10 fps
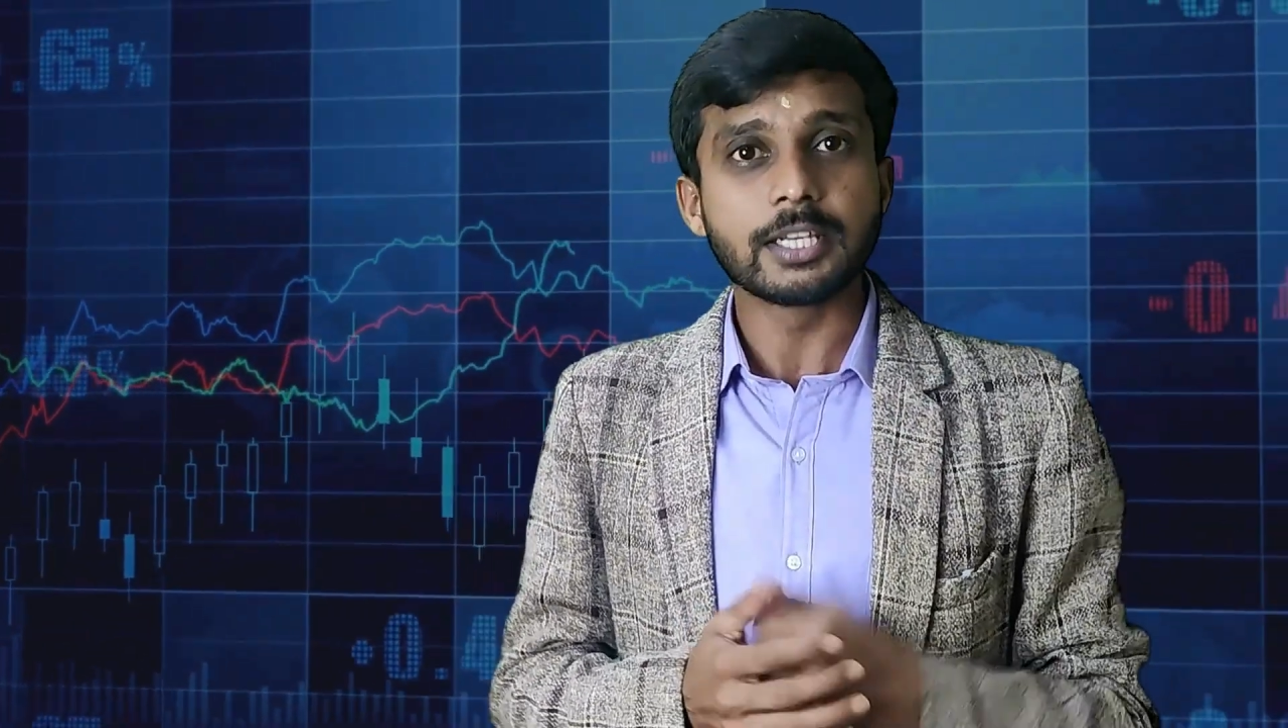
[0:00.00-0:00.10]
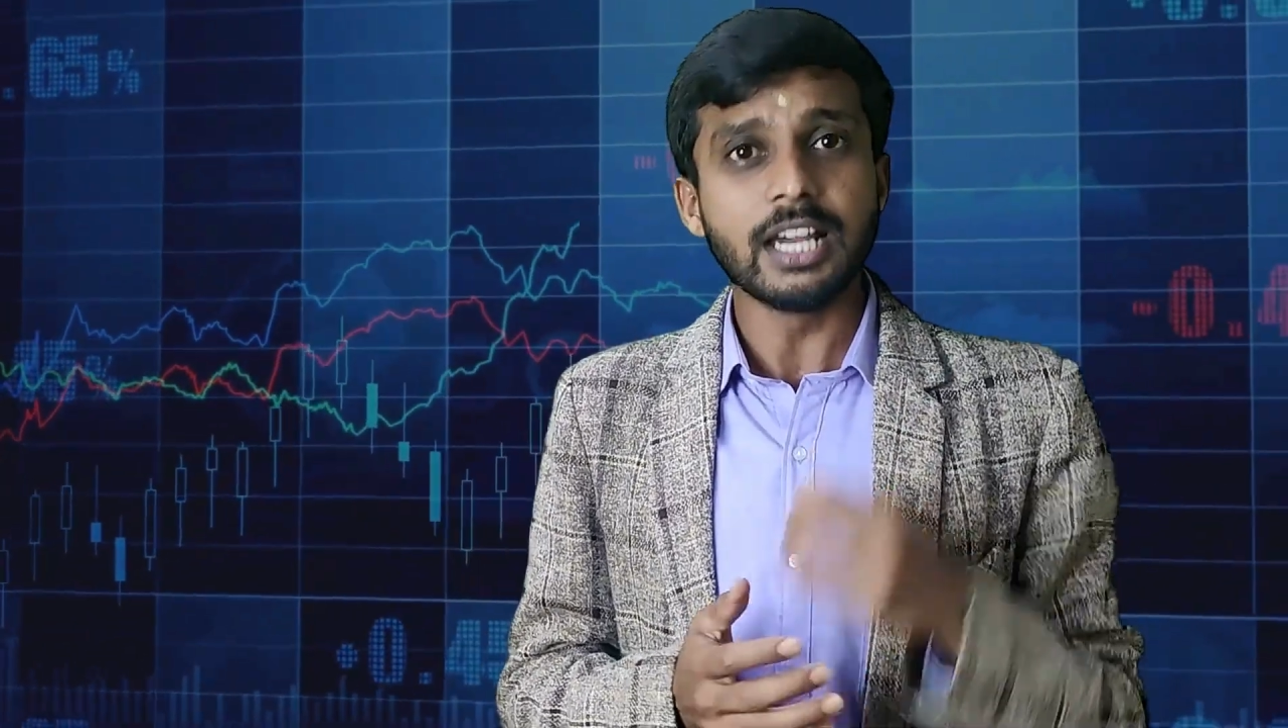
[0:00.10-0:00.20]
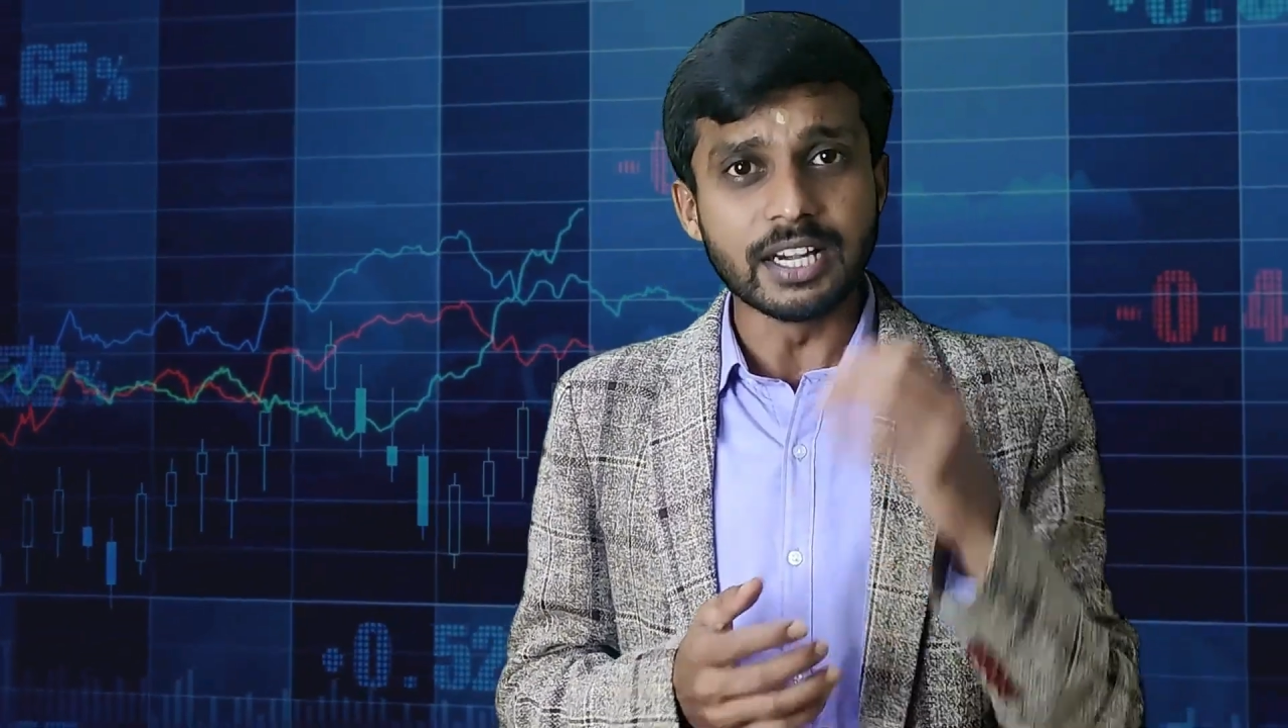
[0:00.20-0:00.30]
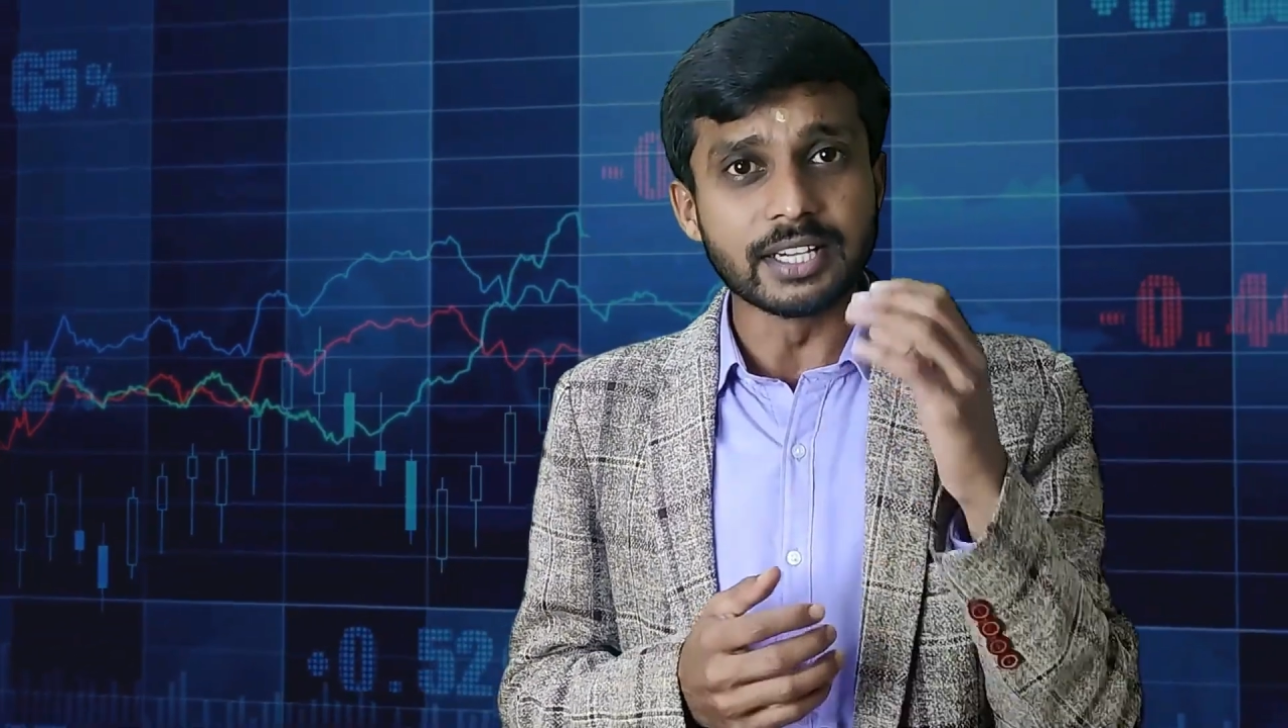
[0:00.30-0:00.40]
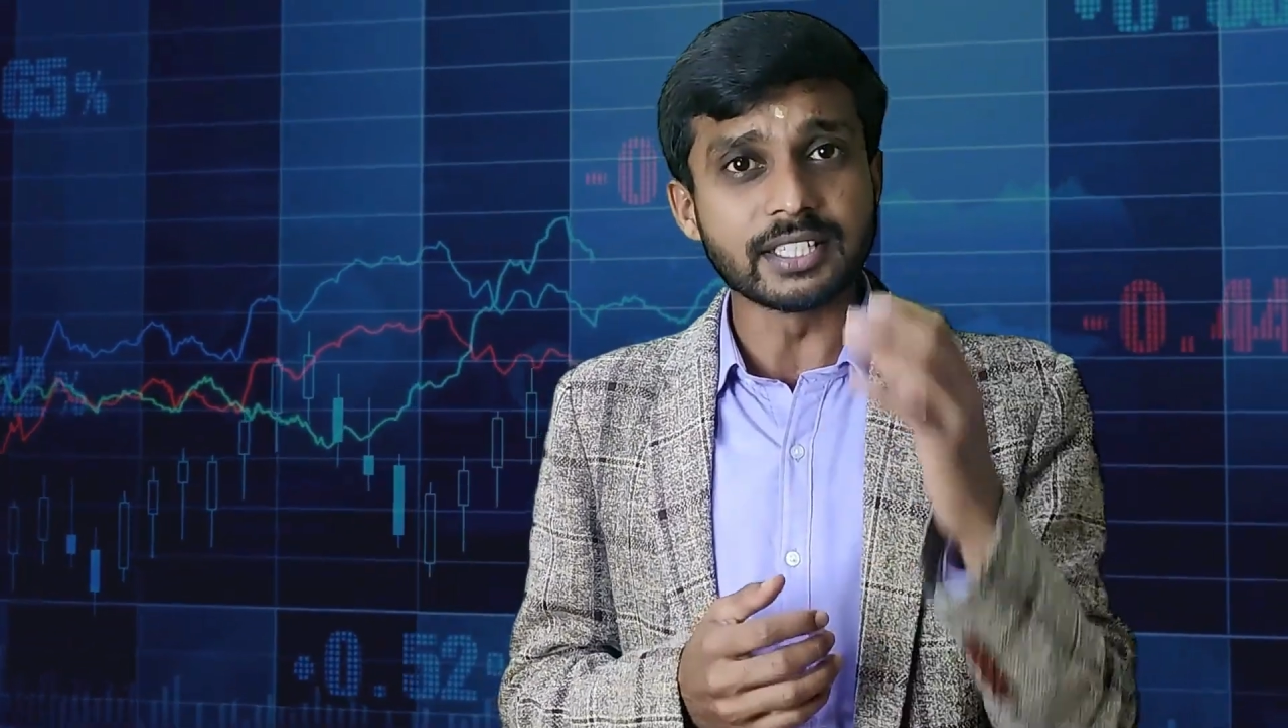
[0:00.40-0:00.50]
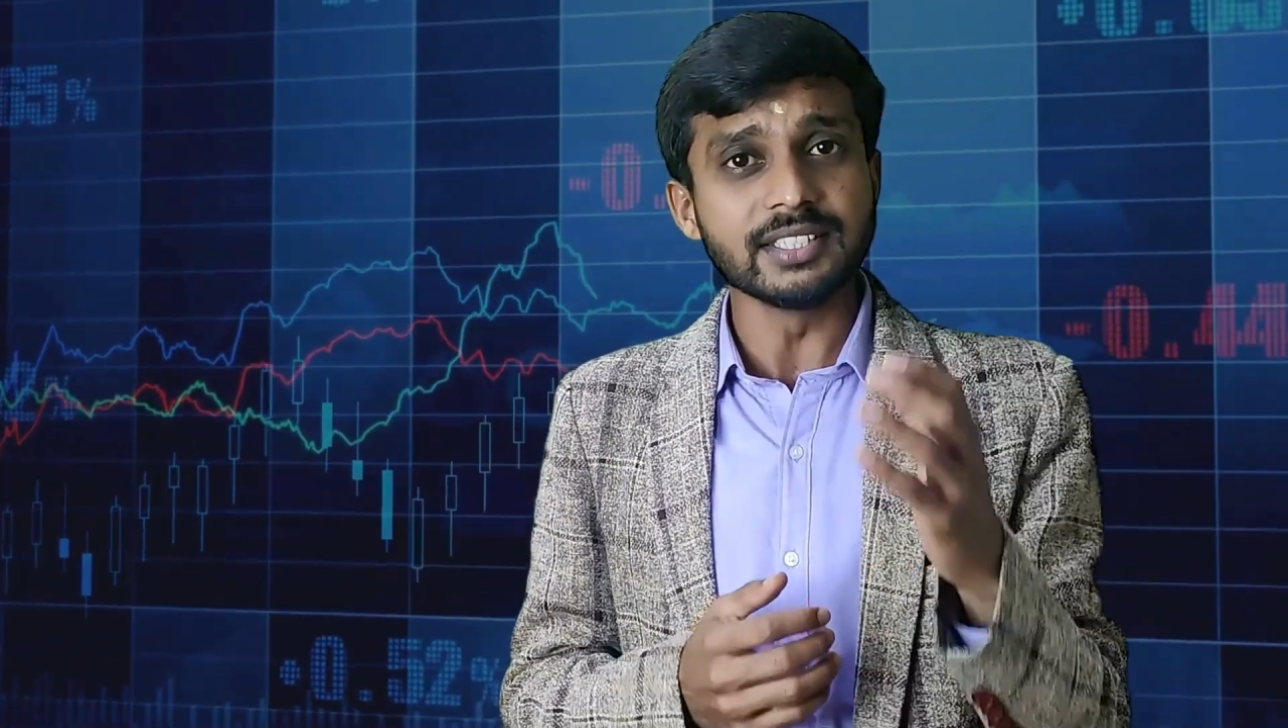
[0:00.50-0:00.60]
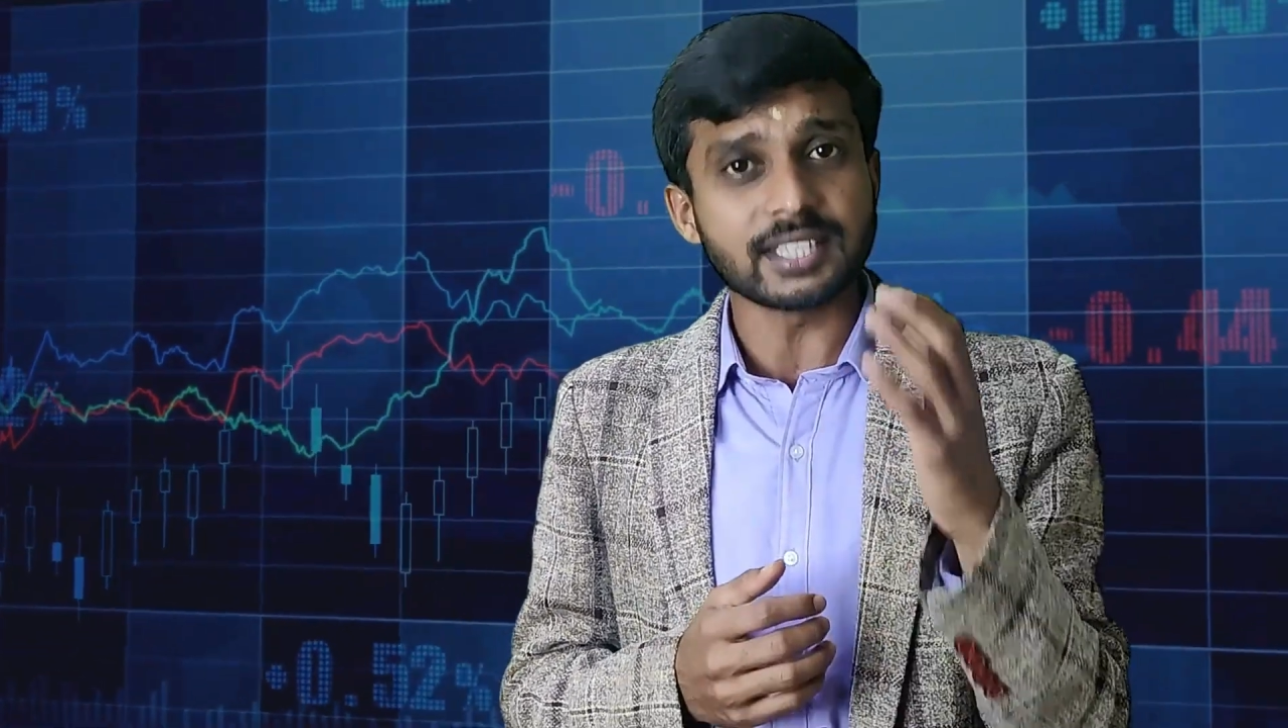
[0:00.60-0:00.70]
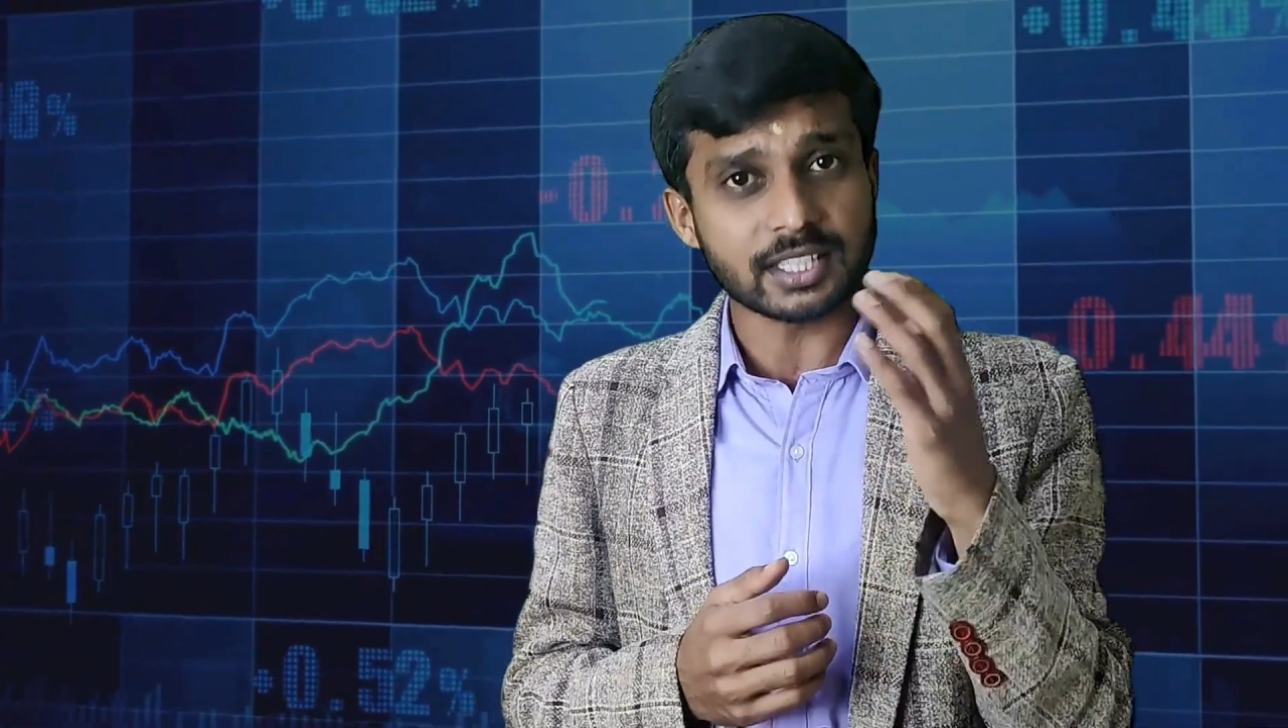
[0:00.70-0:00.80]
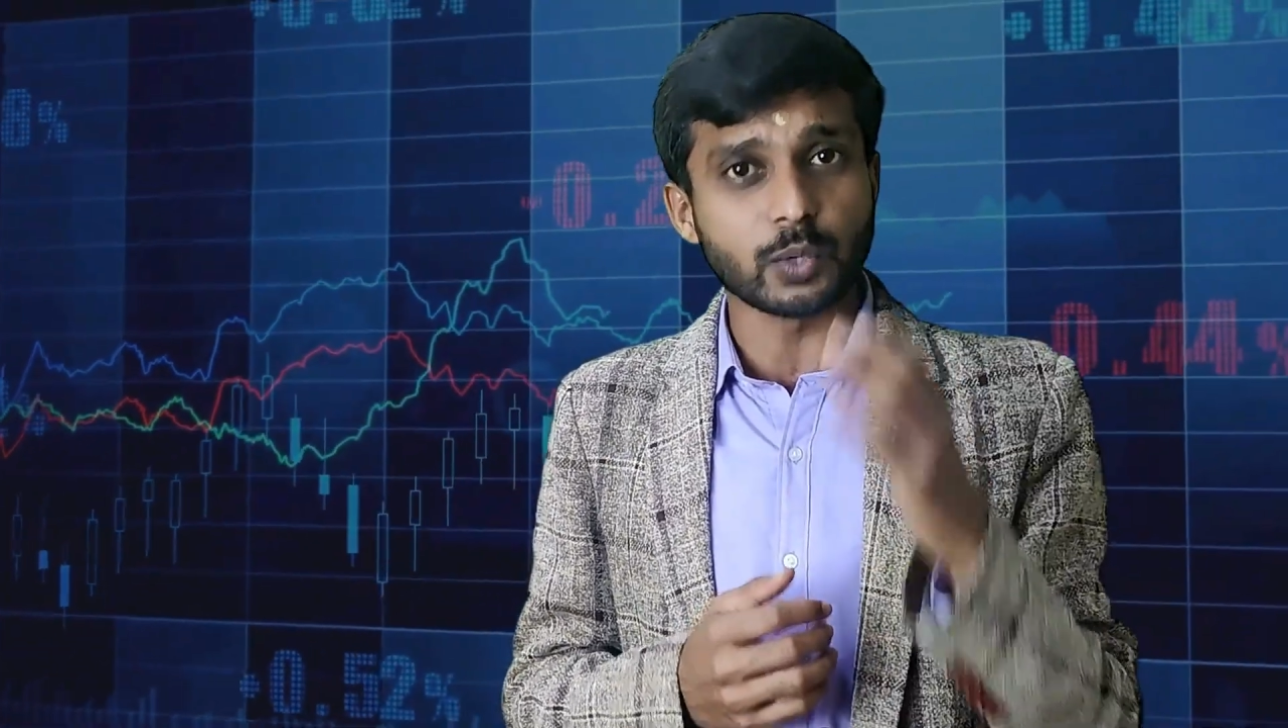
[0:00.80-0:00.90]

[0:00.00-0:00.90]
Real returns